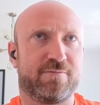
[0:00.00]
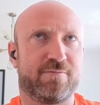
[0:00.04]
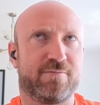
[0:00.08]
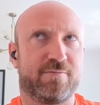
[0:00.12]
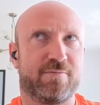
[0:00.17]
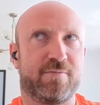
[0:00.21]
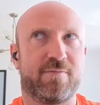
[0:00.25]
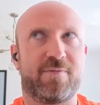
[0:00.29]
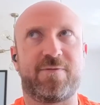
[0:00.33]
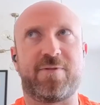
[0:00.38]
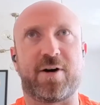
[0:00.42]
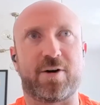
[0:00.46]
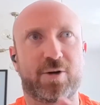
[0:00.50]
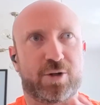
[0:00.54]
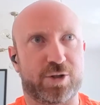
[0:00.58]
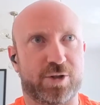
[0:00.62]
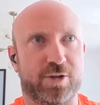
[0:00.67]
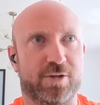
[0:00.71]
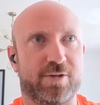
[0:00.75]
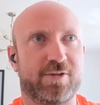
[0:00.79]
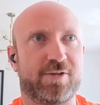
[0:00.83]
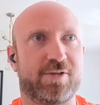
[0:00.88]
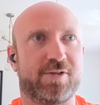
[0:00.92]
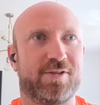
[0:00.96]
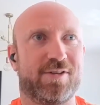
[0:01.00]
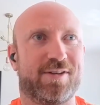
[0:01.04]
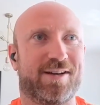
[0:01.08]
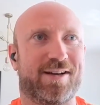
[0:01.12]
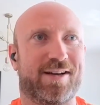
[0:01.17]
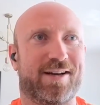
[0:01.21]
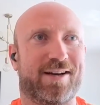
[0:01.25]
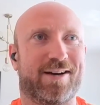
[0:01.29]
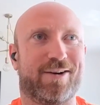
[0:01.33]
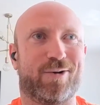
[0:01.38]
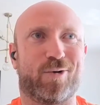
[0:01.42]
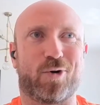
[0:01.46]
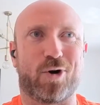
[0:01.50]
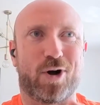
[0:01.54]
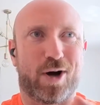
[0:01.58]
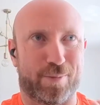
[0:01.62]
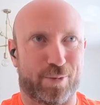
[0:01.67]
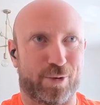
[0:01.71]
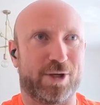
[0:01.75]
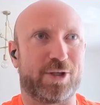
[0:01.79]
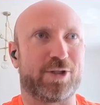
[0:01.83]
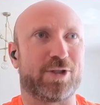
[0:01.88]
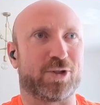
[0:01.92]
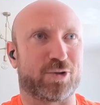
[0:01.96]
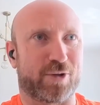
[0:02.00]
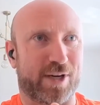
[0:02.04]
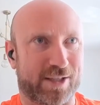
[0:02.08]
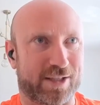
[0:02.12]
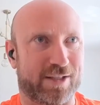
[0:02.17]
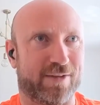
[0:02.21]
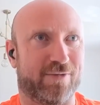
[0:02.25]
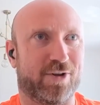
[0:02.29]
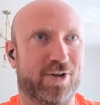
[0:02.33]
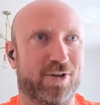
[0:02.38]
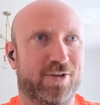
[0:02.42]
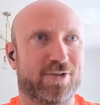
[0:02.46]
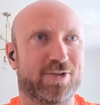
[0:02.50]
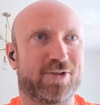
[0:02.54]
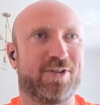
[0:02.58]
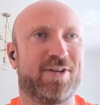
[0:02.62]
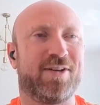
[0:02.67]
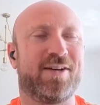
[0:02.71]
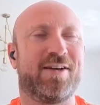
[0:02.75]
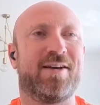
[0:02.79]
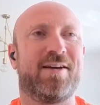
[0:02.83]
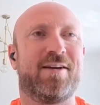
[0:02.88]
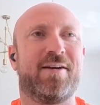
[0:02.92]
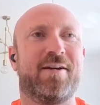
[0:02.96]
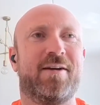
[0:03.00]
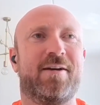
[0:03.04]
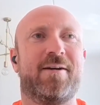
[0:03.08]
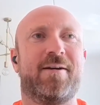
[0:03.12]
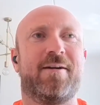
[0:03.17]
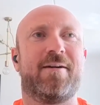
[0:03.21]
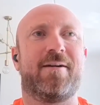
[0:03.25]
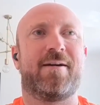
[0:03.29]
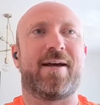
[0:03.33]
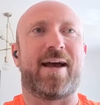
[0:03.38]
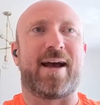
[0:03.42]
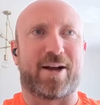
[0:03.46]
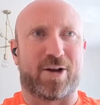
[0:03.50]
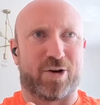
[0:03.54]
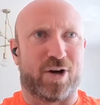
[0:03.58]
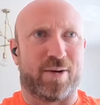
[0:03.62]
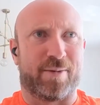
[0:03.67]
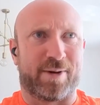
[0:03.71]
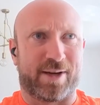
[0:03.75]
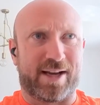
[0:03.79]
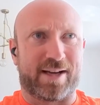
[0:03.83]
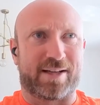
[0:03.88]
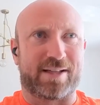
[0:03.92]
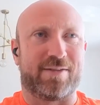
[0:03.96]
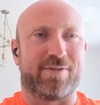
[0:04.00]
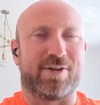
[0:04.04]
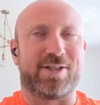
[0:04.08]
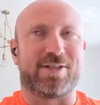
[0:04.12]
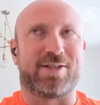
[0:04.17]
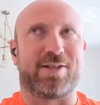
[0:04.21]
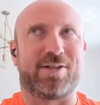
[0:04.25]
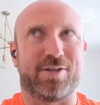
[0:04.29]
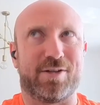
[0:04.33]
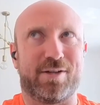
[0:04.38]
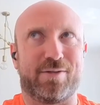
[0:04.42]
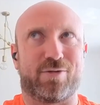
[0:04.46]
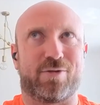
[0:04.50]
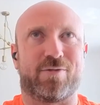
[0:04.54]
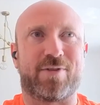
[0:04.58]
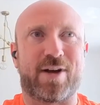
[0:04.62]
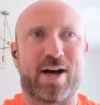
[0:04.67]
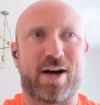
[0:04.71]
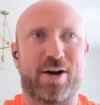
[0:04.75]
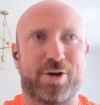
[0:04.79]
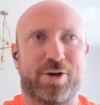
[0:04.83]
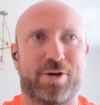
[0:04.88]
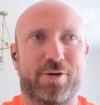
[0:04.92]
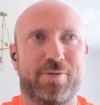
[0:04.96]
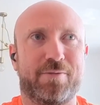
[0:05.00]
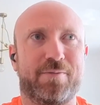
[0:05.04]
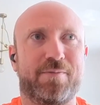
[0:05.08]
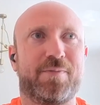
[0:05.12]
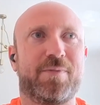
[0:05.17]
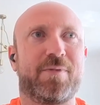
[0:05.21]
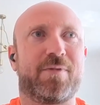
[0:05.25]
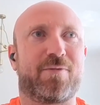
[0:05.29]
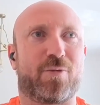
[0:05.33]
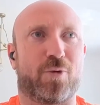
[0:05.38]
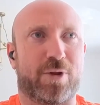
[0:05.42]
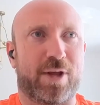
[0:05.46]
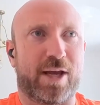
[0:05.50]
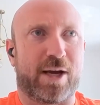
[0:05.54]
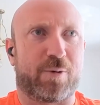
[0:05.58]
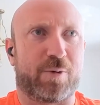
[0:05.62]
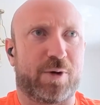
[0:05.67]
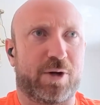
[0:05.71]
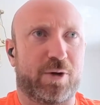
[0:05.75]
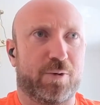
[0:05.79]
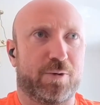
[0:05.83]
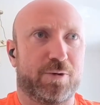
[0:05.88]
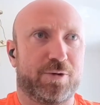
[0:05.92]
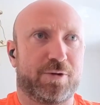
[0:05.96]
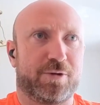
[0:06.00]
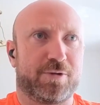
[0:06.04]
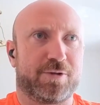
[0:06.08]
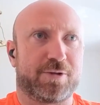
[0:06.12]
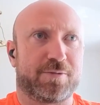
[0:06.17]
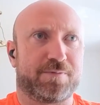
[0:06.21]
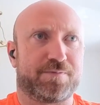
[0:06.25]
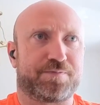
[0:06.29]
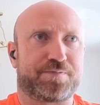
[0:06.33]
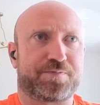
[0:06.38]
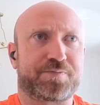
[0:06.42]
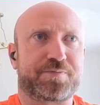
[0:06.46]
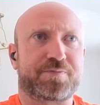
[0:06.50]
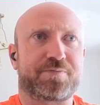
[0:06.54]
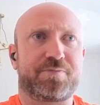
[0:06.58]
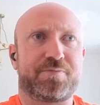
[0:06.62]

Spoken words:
functions or operations or activities, economic activities that deliver value for the equity holders,